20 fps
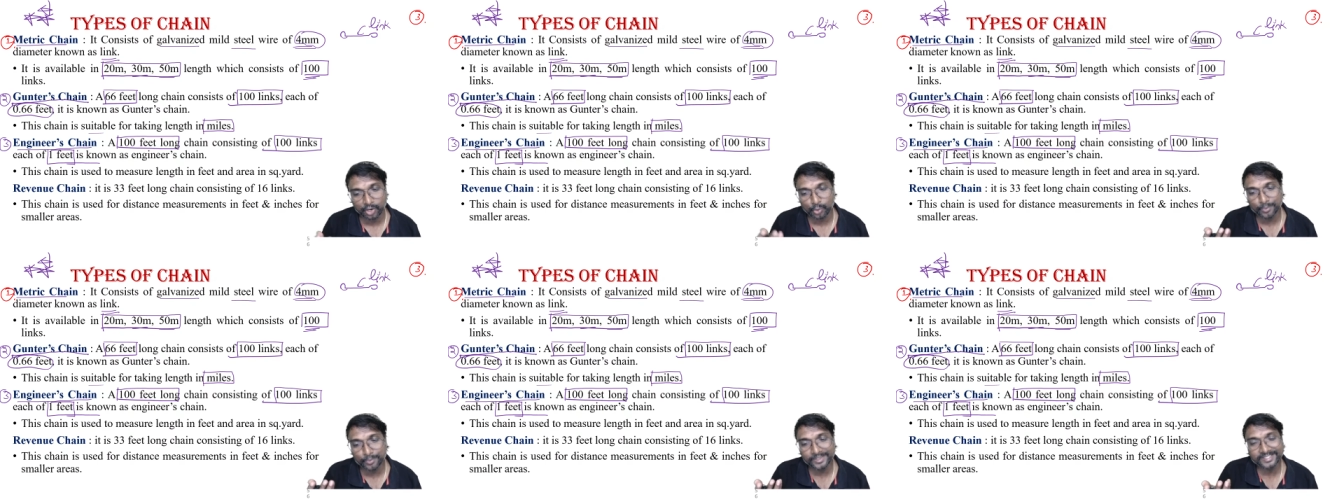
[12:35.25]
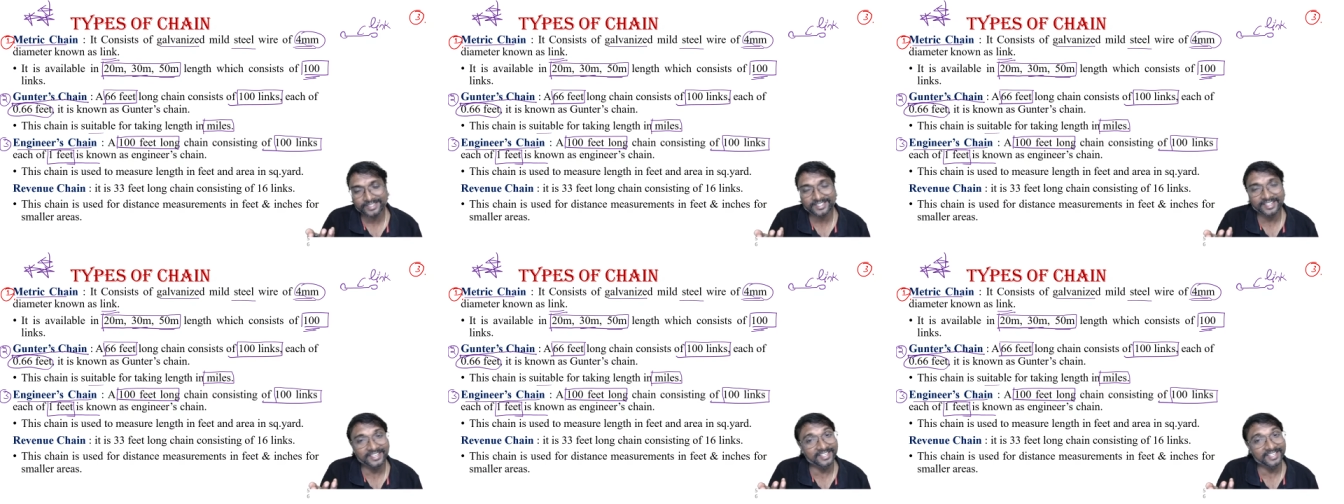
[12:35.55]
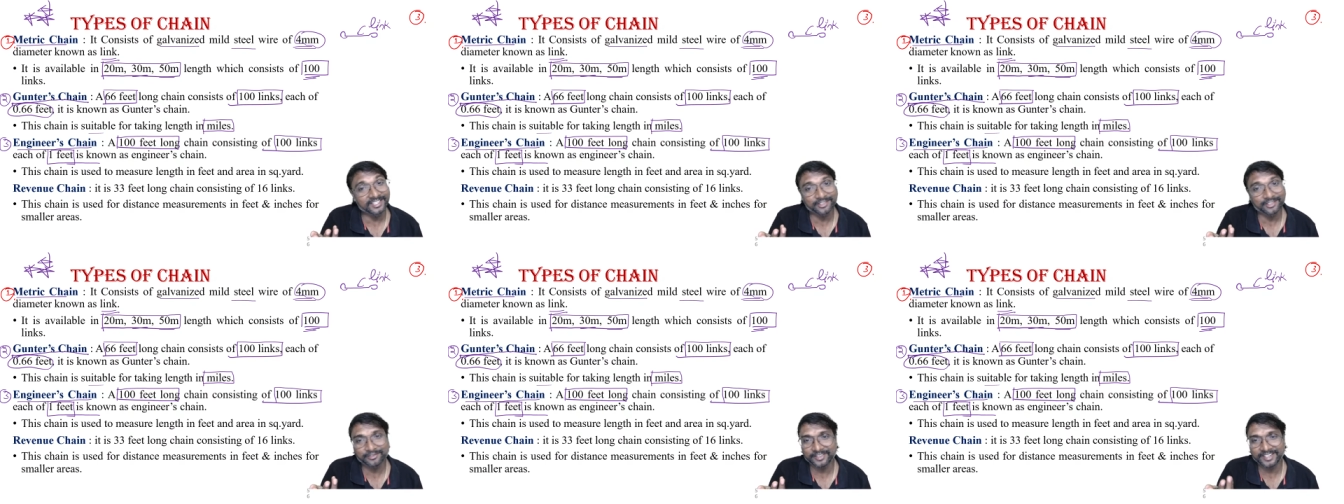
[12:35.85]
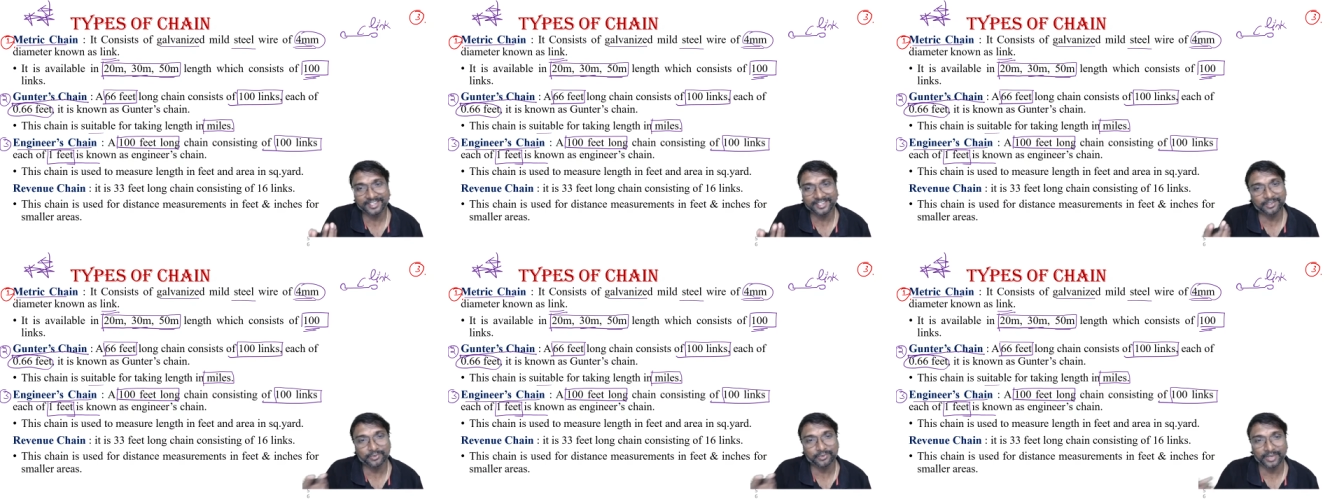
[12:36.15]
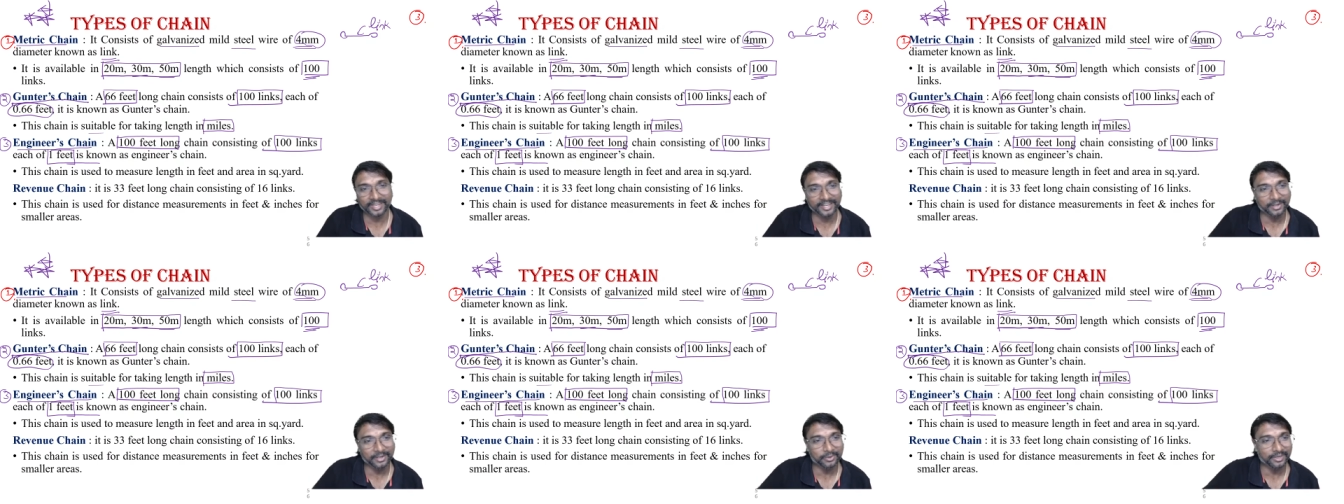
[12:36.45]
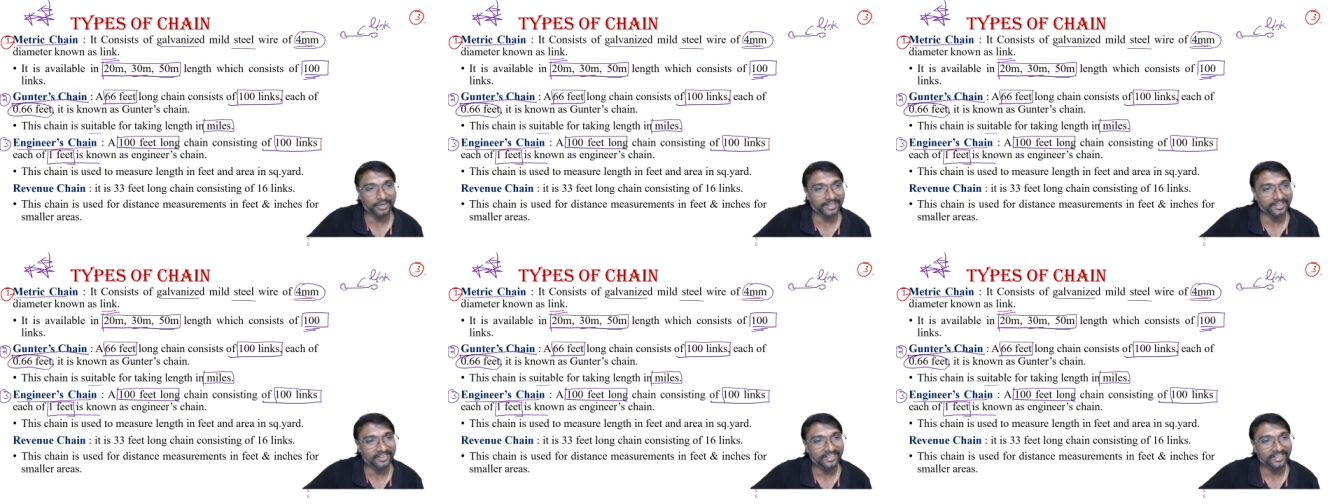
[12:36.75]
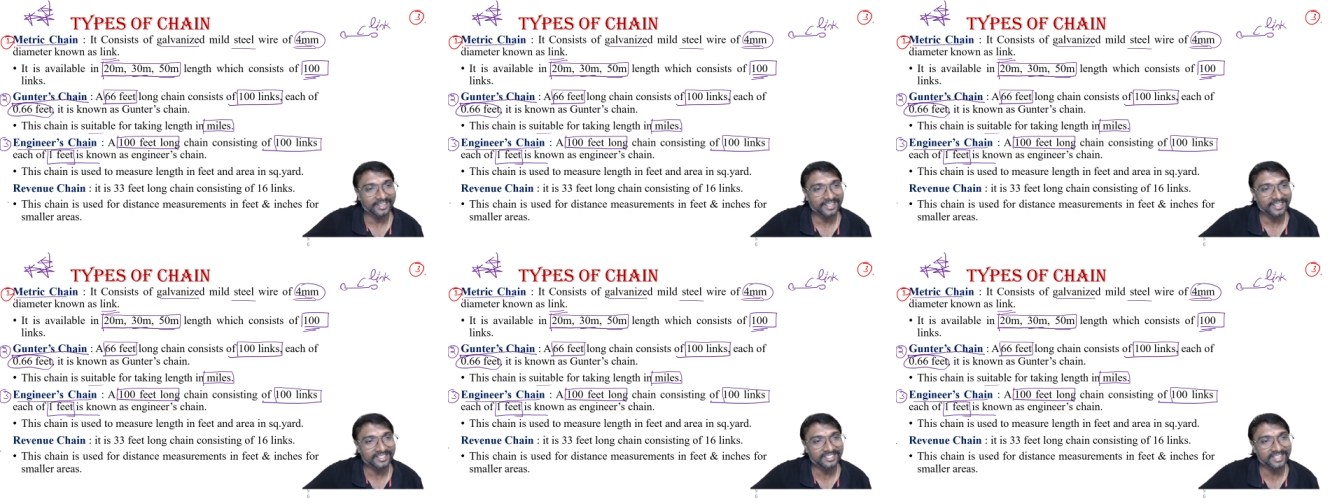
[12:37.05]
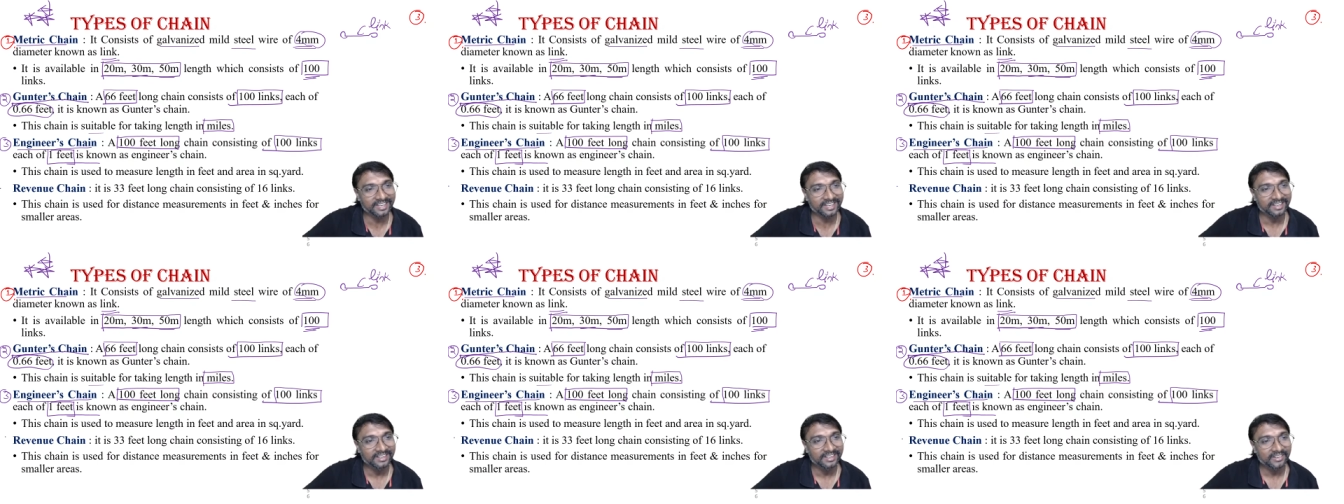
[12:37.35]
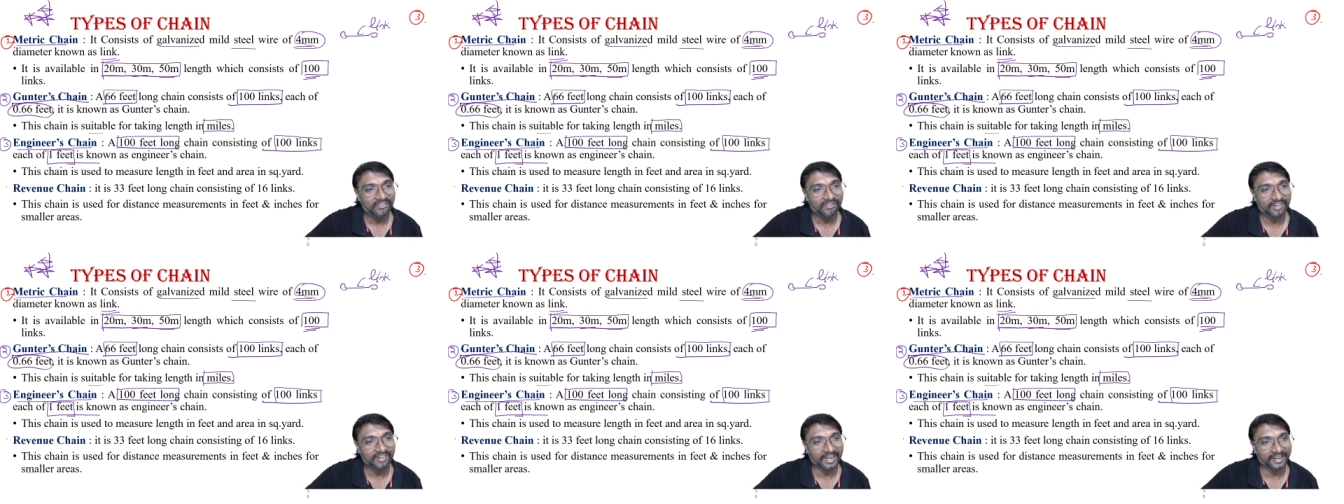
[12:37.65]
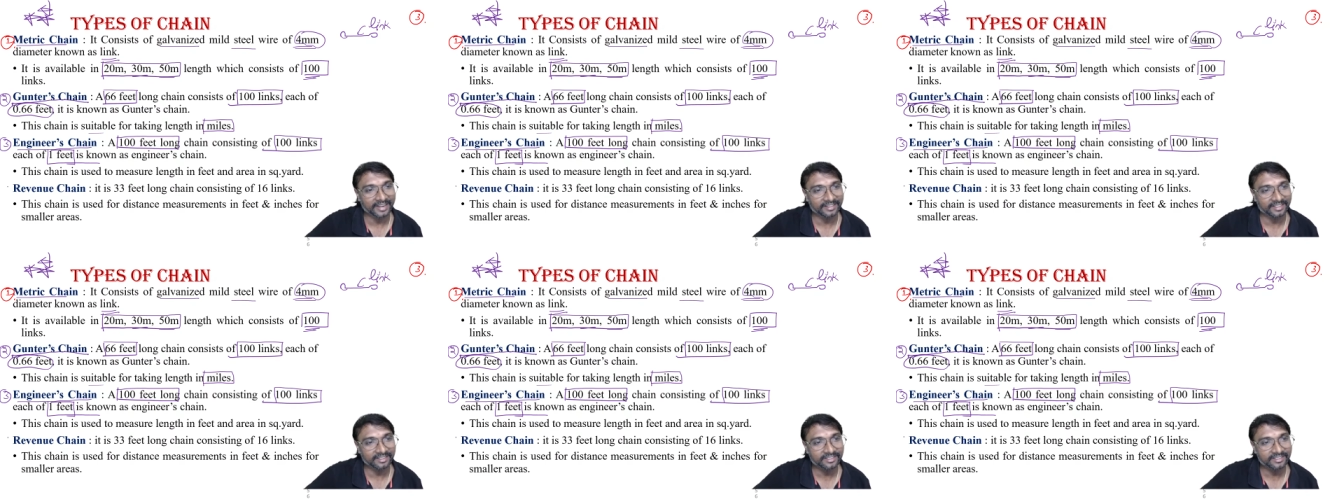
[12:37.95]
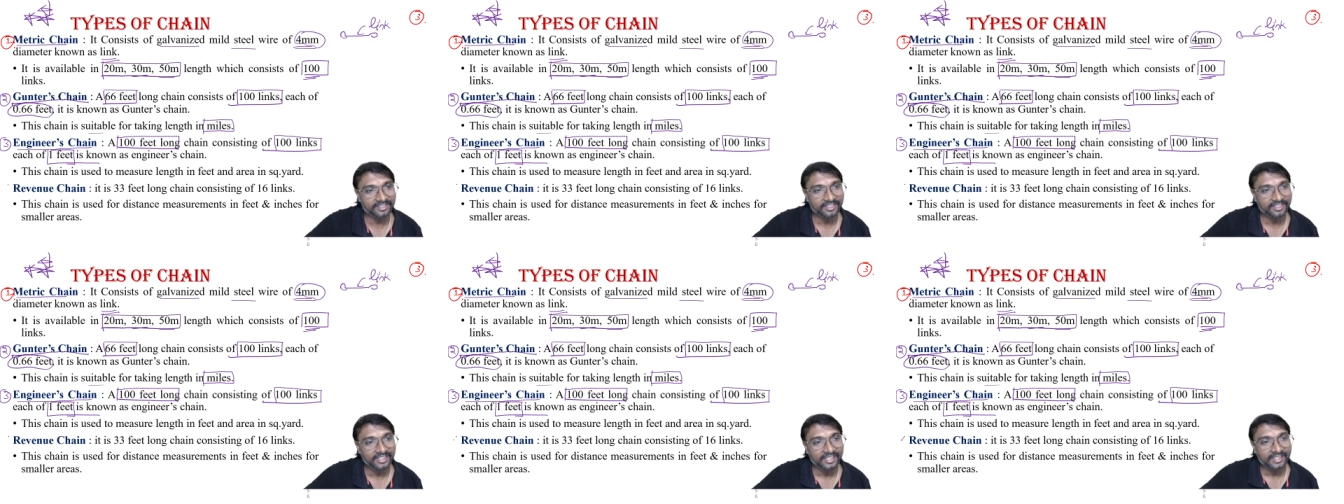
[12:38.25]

Obviously each feet is one link only na, yes na, like that.